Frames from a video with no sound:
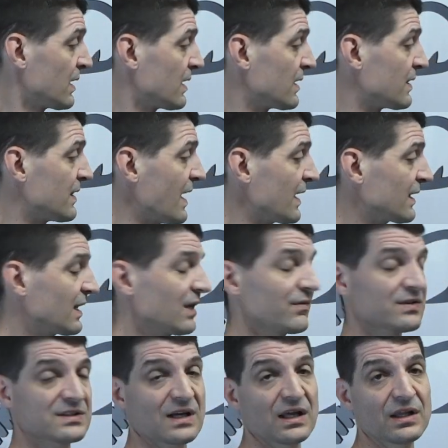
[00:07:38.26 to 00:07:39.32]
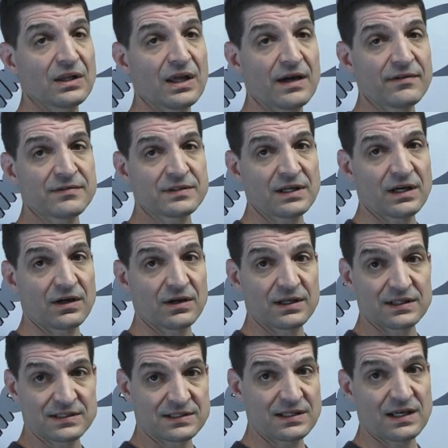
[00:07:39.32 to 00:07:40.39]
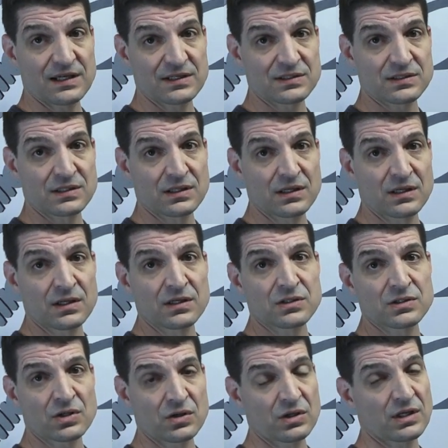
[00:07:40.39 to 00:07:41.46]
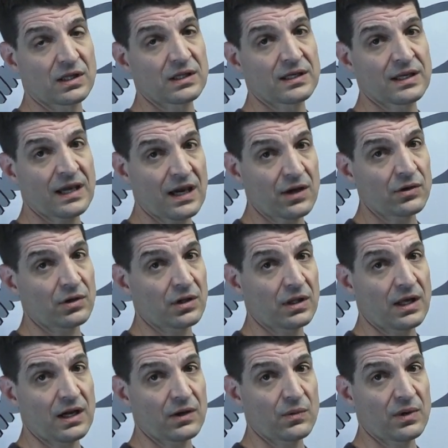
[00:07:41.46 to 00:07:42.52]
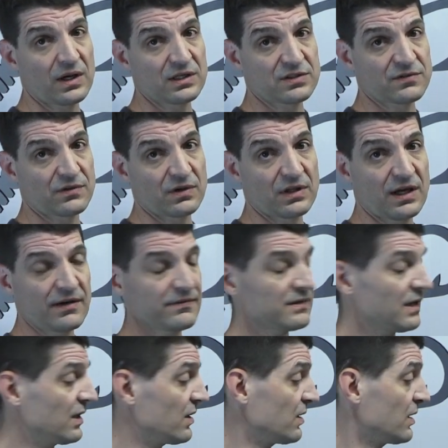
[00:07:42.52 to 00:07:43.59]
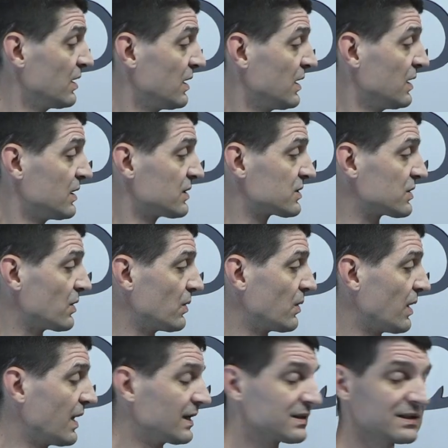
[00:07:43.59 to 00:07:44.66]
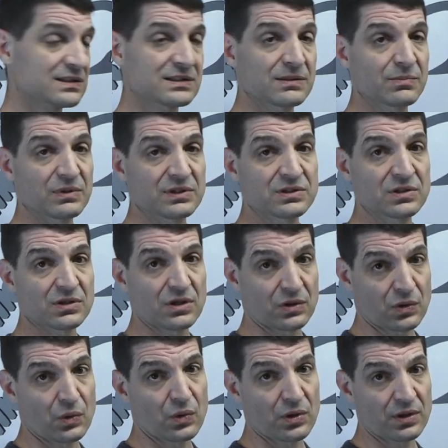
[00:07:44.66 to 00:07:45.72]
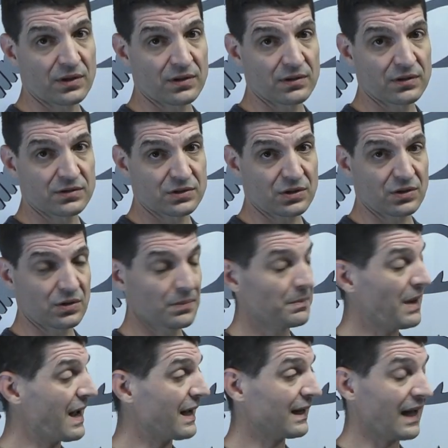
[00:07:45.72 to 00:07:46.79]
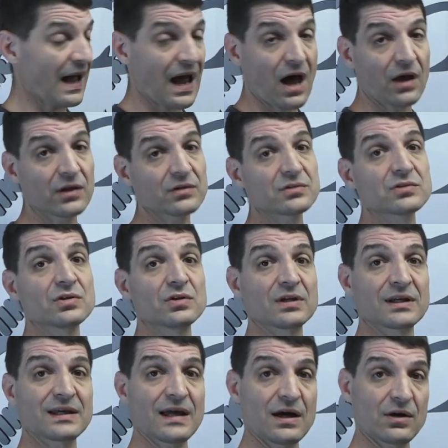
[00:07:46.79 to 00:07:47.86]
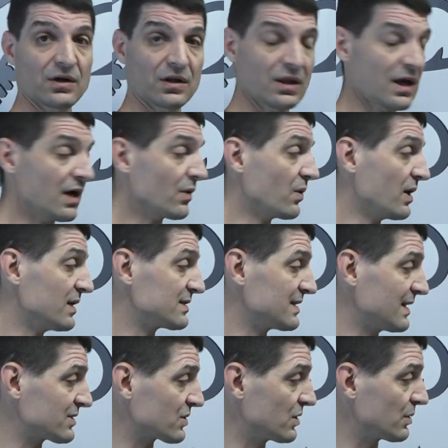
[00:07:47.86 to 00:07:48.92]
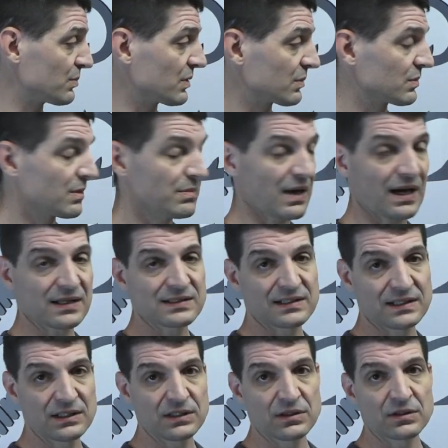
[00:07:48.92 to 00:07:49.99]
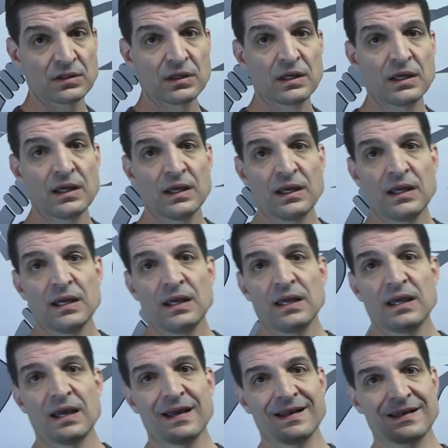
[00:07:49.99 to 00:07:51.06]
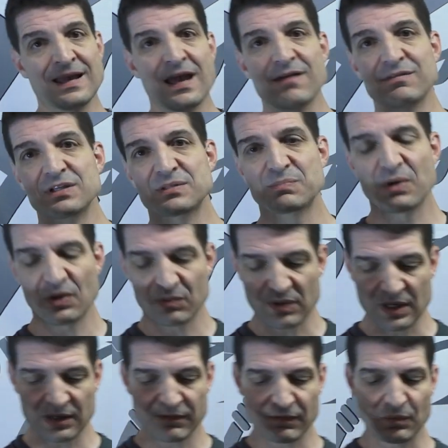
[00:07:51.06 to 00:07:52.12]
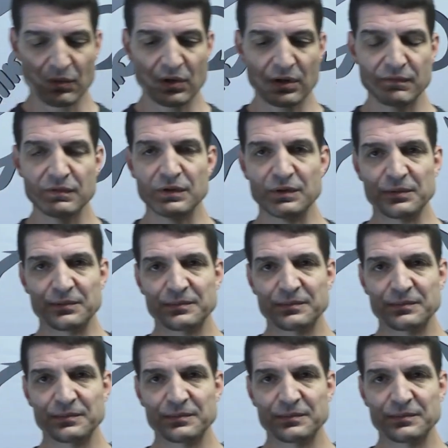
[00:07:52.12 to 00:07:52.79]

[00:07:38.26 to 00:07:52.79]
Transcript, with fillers: That gave us a left tear and it says turn it counterclockwise for a left tear. So I just simply took a quarter turn back out, turning counterclockwise. That's going to bring me back to here and have this bow ready for one of you.